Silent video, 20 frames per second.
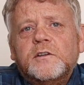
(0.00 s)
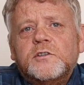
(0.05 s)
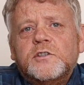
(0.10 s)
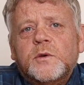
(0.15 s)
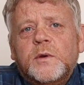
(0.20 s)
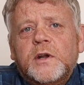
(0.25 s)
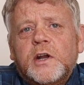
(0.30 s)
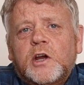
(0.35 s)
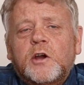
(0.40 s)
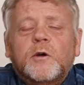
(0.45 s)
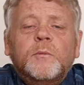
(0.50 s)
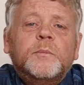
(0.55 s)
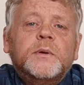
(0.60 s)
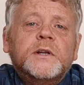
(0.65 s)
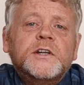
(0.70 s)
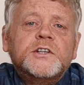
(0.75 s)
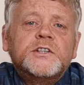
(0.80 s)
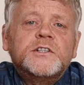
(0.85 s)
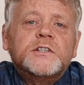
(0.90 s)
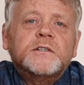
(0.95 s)
to an
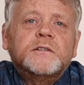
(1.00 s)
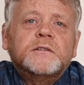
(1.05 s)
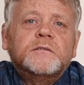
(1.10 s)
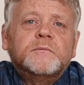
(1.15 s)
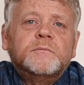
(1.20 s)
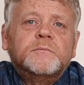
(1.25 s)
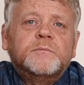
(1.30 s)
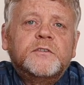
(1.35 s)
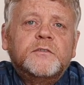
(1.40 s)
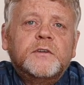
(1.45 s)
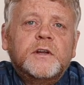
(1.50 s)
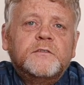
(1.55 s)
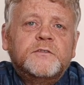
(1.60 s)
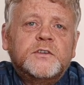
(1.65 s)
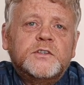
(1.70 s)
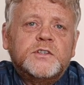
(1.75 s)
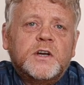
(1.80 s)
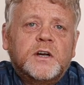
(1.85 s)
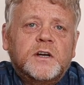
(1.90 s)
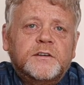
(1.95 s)
accomplished
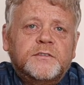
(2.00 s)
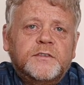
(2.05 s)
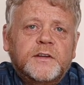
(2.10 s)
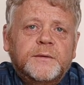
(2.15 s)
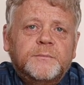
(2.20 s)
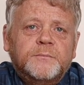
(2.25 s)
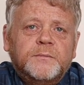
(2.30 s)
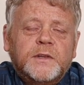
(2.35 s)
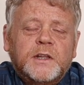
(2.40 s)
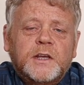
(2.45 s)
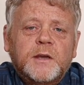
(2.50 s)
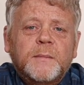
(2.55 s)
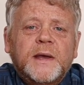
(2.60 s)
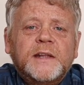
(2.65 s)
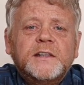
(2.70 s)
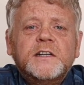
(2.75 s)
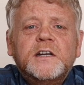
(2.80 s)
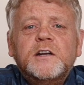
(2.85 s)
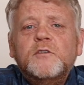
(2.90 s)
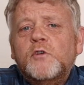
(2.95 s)
photographer,
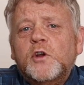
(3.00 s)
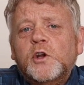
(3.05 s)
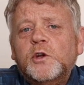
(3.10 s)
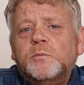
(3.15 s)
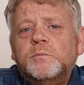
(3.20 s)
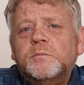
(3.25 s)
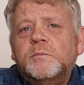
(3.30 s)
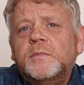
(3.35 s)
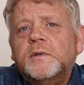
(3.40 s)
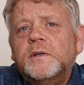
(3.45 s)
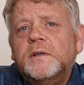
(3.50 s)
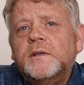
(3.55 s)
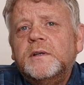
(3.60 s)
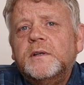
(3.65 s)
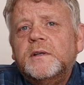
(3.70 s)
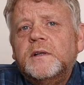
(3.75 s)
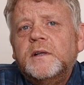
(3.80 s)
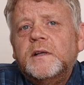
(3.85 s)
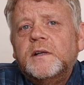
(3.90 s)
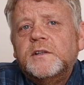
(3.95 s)
commanding a room
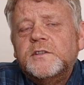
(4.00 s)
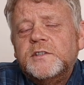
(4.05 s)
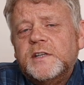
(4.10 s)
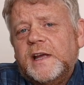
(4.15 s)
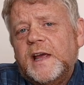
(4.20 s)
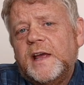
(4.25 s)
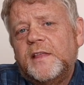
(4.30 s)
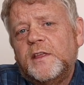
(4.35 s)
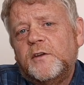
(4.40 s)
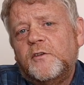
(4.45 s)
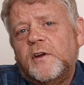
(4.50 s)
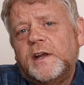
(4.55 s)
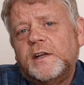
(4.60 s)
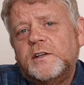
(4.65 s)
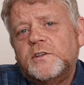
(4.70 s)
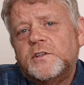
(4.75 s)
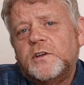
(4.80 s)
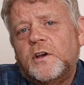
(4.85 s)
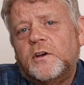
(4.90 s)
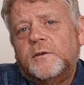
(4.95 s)
to get the right
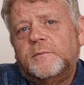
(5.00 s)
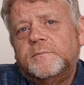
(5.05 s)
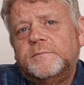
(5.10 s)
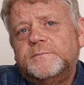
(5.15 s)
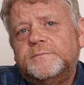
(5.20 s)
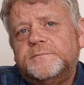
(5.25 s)
shot.